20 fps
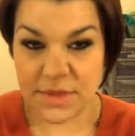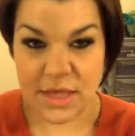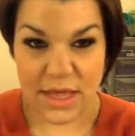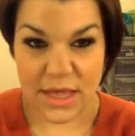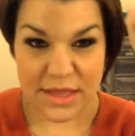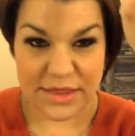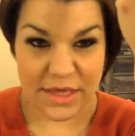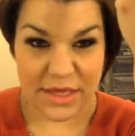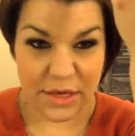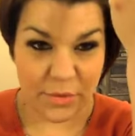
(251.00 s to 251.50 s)

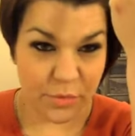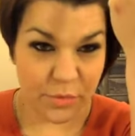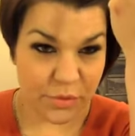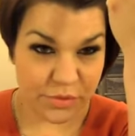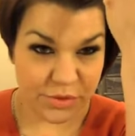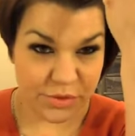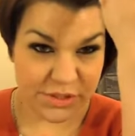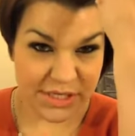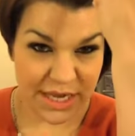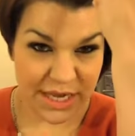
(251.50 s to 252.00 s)
that
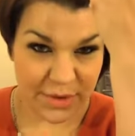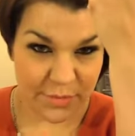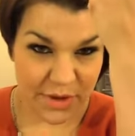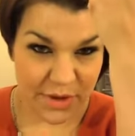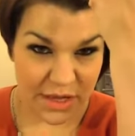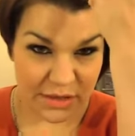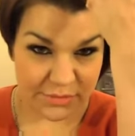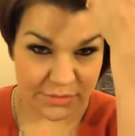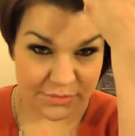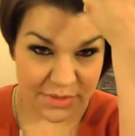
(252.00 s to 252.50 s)
will stay
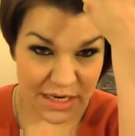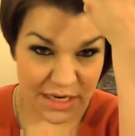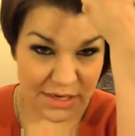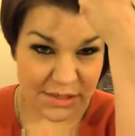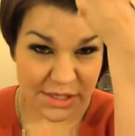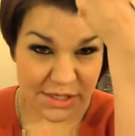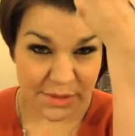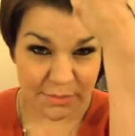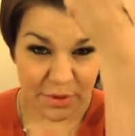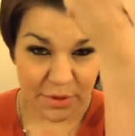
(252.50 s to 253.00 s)
well. Now I'm
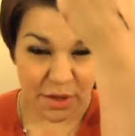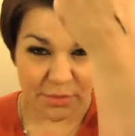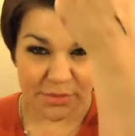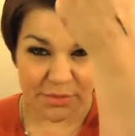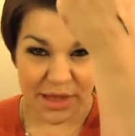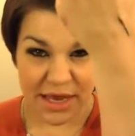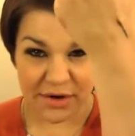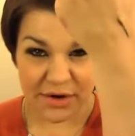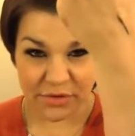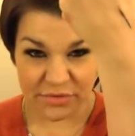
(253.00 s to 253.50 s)
going to pop
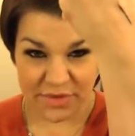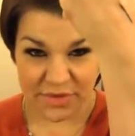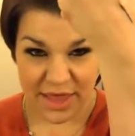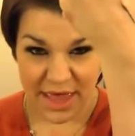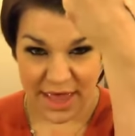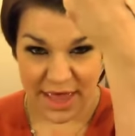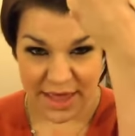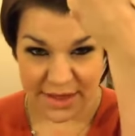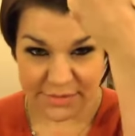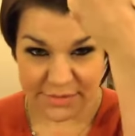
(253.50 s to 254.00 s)
that on
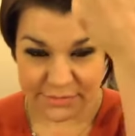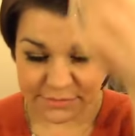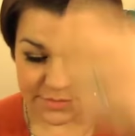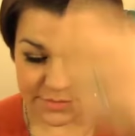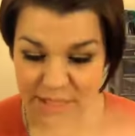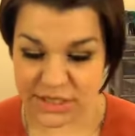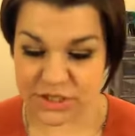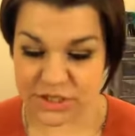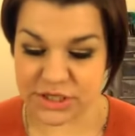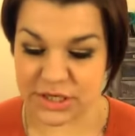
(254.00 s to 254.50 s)
there.
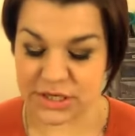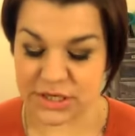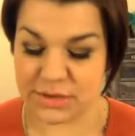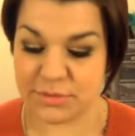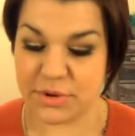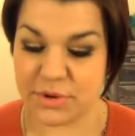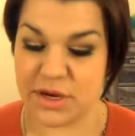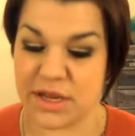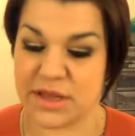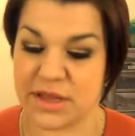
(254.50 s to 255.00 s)
Actually, I'm going
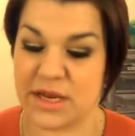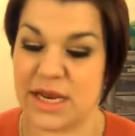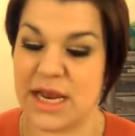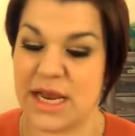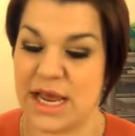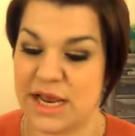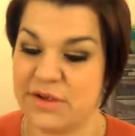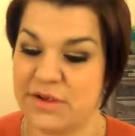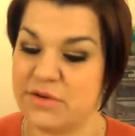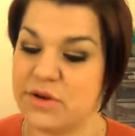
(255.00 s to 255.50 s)
to put another
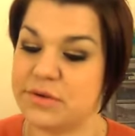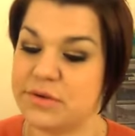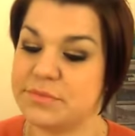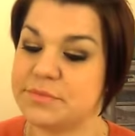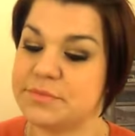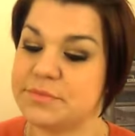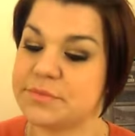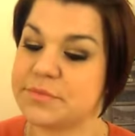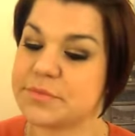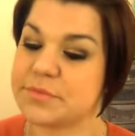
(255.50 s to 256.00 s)
layer on.
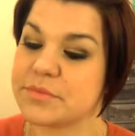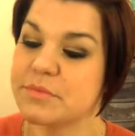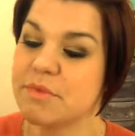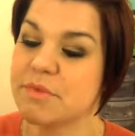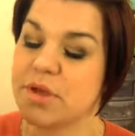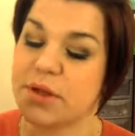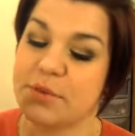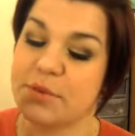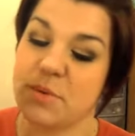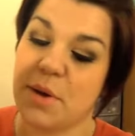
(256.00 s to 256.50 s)

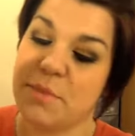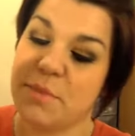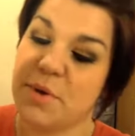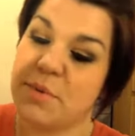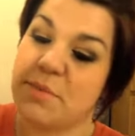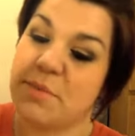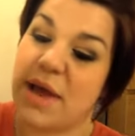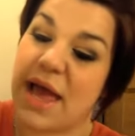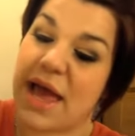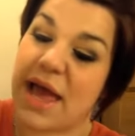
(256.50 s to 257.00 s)
I'm going to pop it
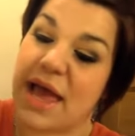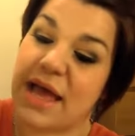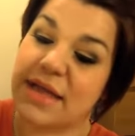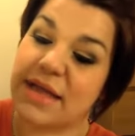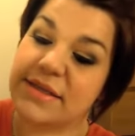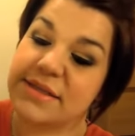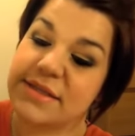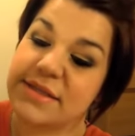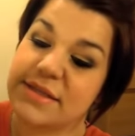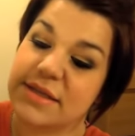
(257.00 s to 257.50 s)
on my
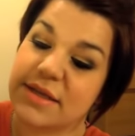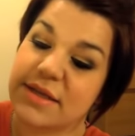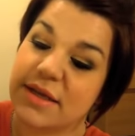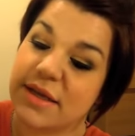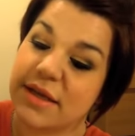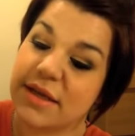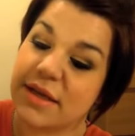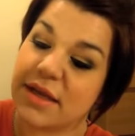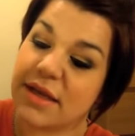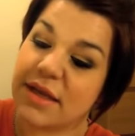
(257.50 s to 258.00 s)
hand,
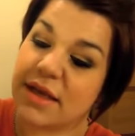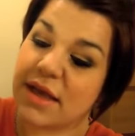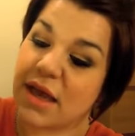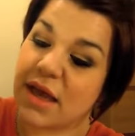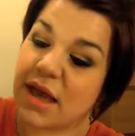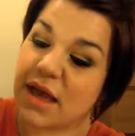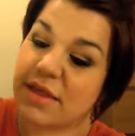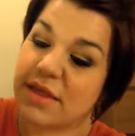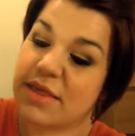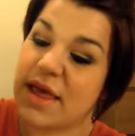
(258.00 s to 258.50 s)

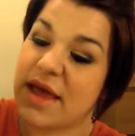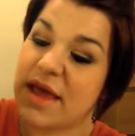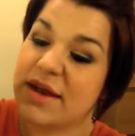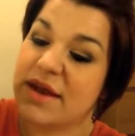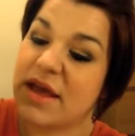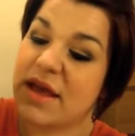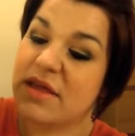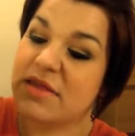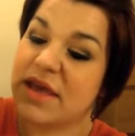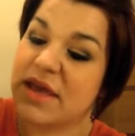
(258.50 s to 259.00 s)
and then
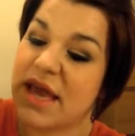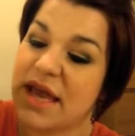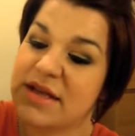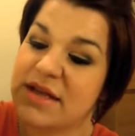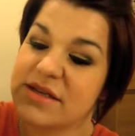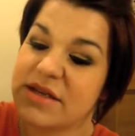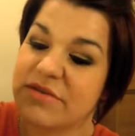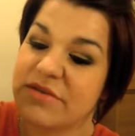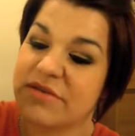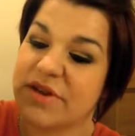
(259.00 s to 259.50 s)
at the
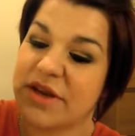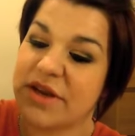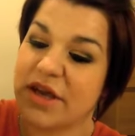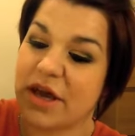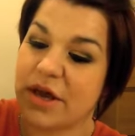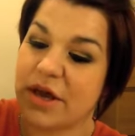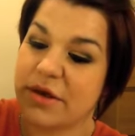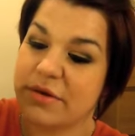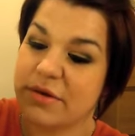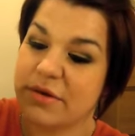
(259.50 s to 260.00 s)
end of the
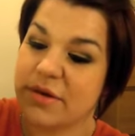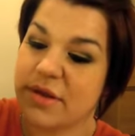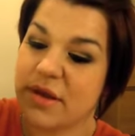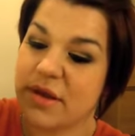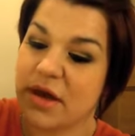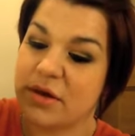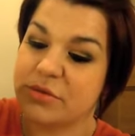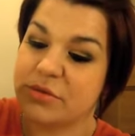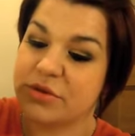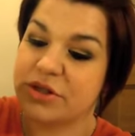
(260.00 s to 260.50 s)
video
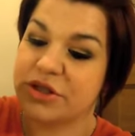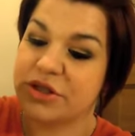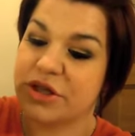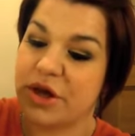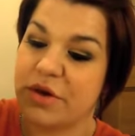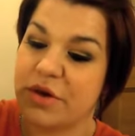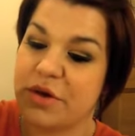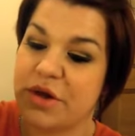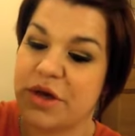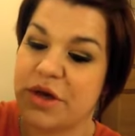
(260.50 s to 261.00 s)
I will
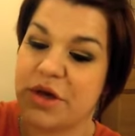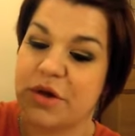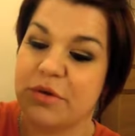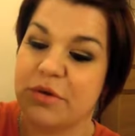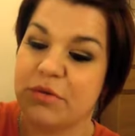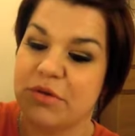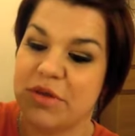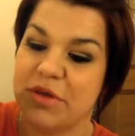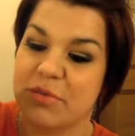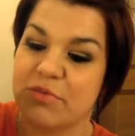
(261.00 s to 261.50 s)
show
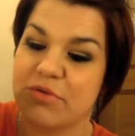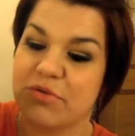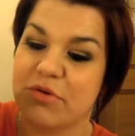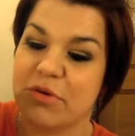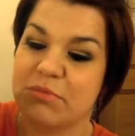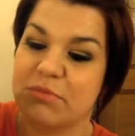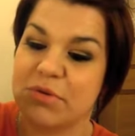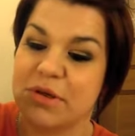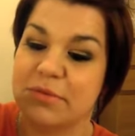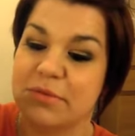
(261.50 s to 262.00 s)
you the
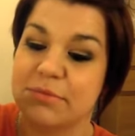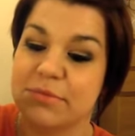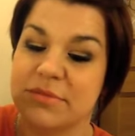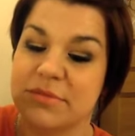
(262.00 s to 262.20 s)
problem